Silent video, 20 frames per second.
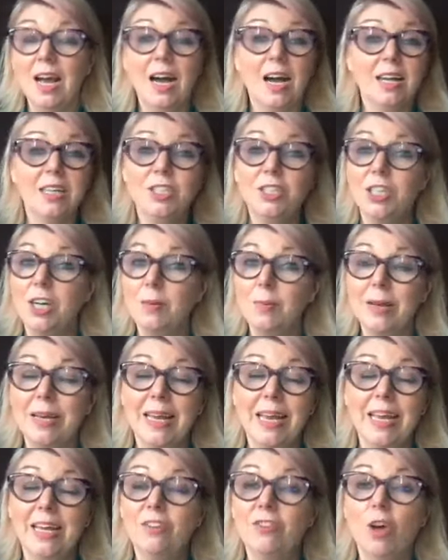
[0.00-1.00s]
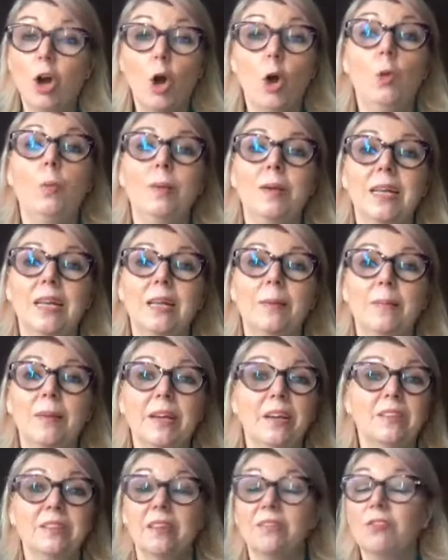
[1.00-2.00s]
I share my age openly
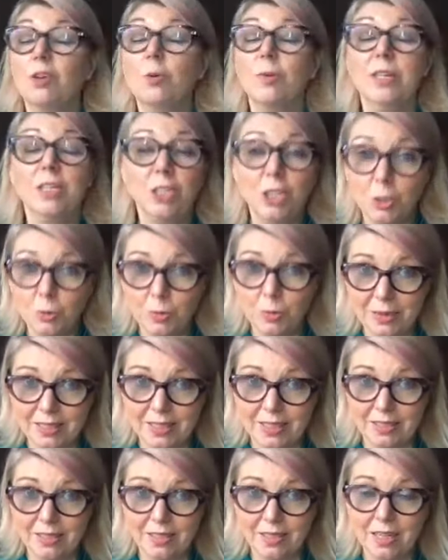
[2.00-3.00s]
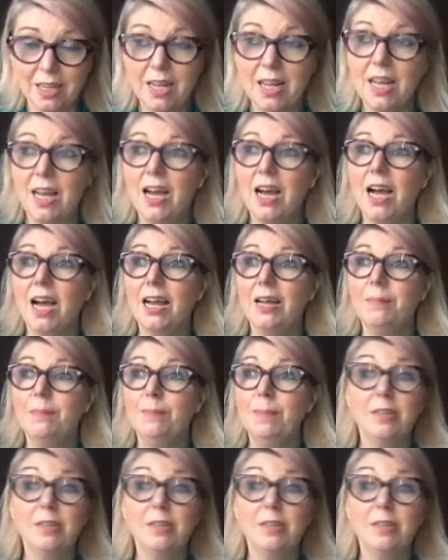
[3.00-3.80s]
because I've no issue with that.